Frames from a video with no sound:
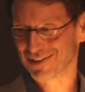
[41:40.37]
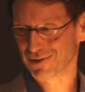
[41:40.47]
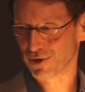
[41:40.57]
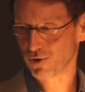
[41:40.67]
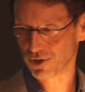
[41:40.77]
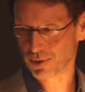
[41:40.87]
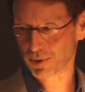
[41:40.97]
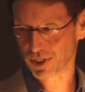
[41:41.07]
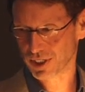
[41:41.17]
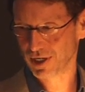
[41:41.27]
so they call it
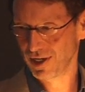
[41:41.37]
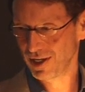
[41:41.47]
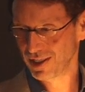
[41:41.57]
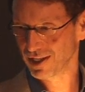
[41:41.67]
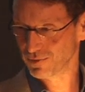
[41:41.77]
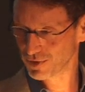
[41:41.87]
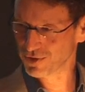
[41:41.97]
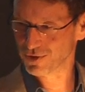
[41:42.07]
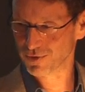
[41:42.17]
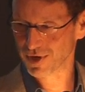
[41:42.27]
the bitch. That's what's
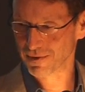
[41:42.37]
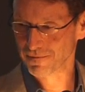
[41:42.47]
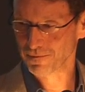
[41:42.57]
on the screen.